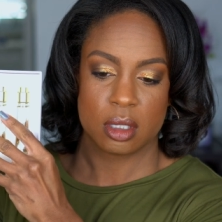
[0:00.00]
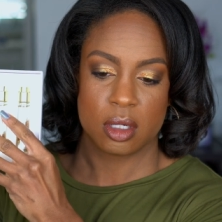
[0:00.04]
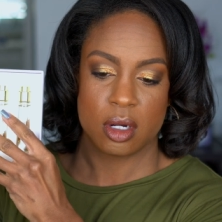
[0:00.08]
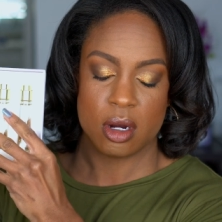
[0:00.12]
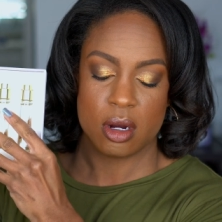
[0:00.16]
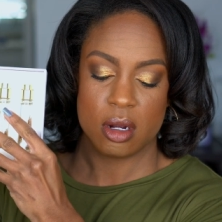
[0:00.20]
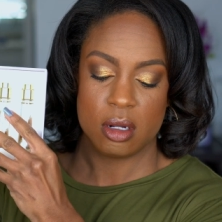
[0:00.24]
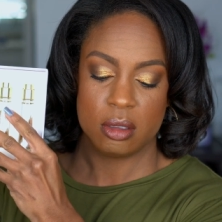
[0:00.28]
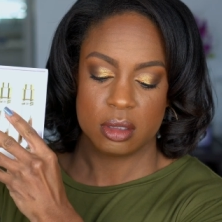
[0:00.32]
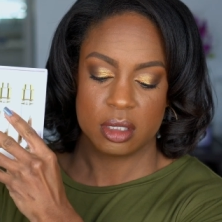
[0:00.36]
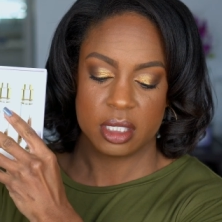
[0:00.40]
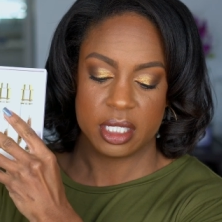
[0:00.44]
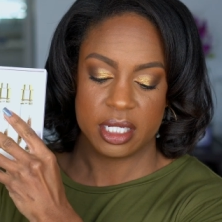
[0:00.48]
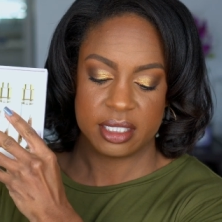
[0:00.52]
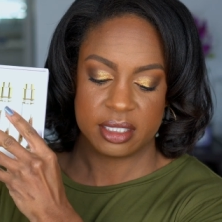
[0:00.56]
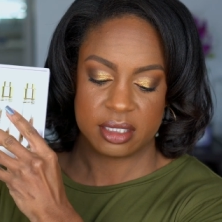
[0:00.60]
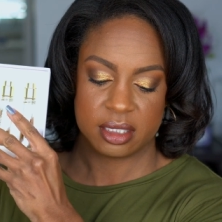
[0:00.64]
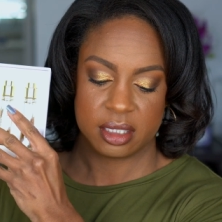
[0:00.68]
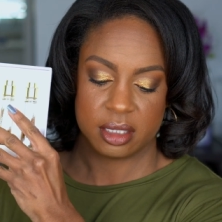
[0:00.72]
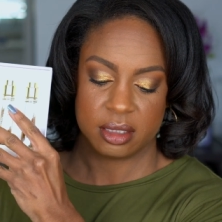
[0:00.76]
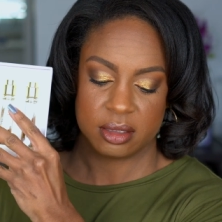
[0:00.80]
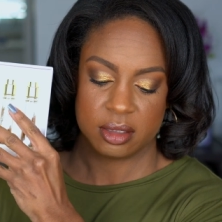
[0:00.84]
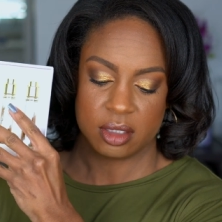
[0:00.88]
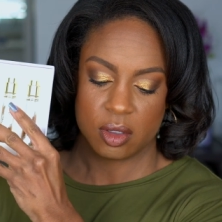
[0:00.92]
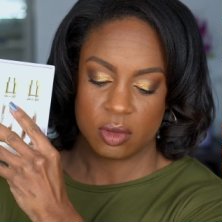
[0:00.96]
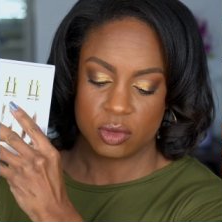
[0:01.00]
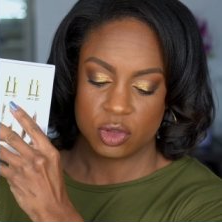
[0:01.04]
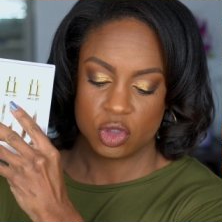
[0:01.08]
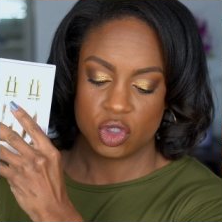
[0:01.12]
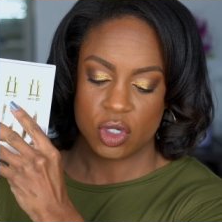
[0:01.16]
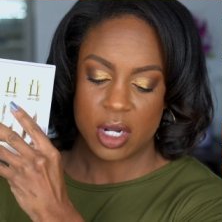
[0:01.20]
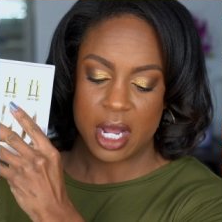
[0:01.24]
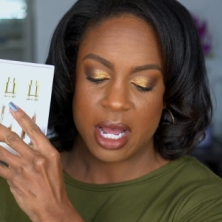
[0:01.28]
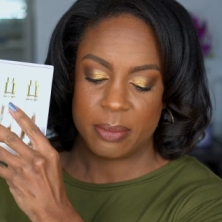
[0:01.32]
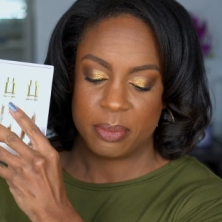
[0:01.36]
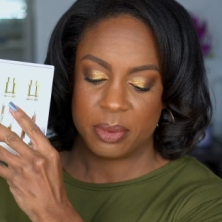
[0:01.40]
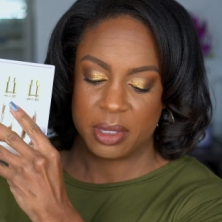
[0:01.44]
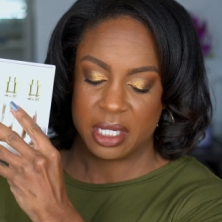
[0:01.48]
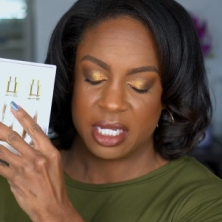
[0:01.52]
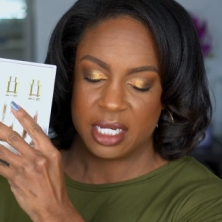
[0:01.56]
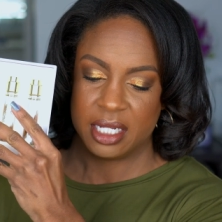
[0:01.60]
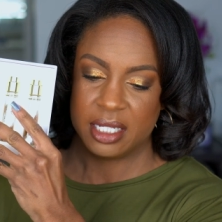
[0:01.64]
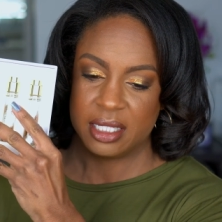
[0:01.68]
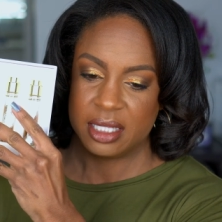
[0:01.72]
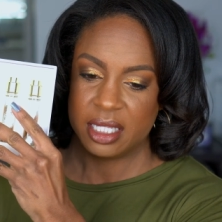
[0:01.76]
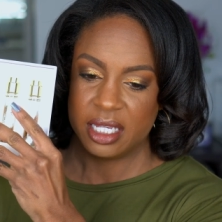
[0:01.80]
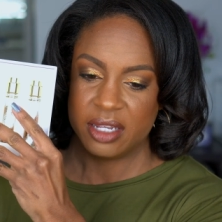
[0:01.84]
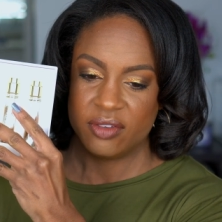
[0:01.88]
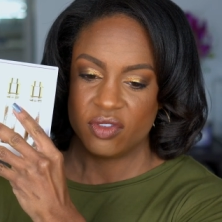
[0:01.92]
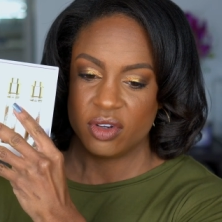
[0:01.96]
girl listen don't drop
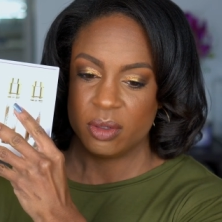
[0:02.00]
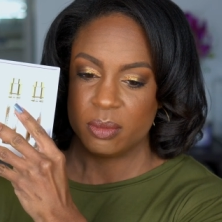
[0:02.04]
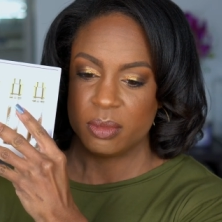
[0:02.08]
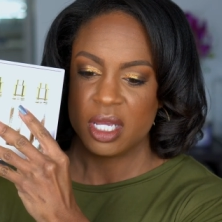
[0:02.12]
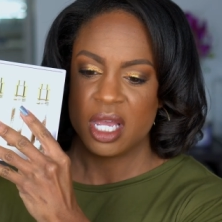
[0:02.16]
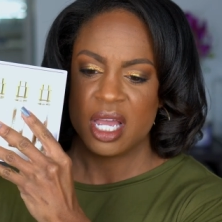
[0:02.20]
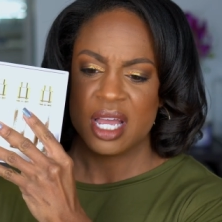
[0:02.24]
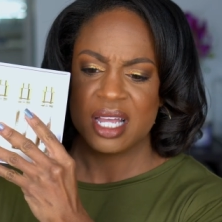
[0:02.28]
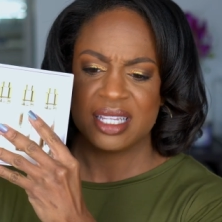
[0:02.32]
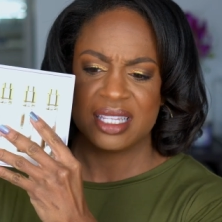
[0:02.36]
anything from